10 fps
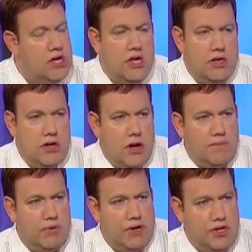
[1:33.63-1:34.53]
The number
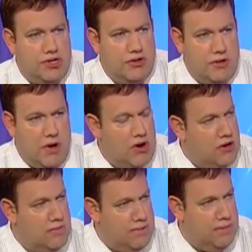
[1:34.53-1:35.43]
1 issue the
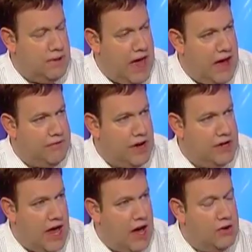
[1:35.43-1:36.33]
American people have right
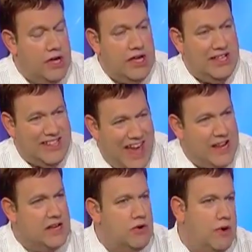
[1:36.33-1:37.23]
now is
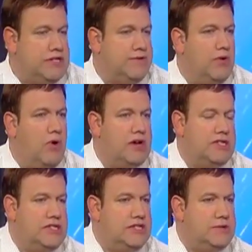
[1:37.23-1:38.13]
ending wasteful
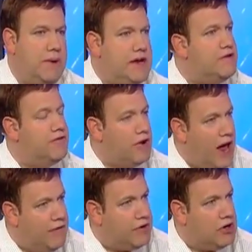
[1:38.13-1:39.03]
Washington spending
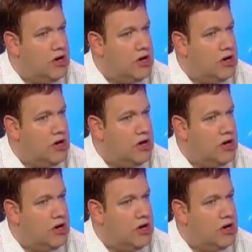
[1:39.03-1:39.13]
forever.